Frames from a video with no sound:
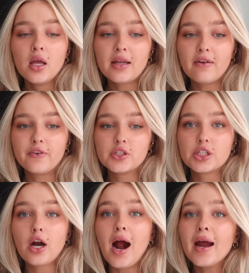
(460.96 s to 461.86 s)
that first
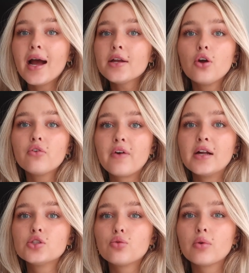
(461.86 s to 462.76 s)
year. I had no
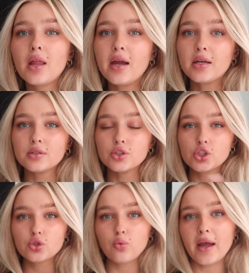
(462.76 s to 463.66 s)
friends who were like
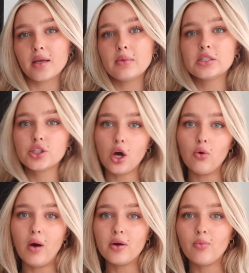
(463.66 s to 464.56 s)
swaying me to
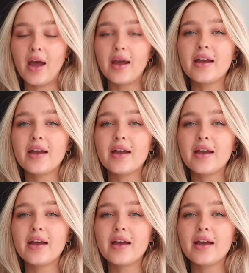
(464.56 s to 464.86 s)
go one way.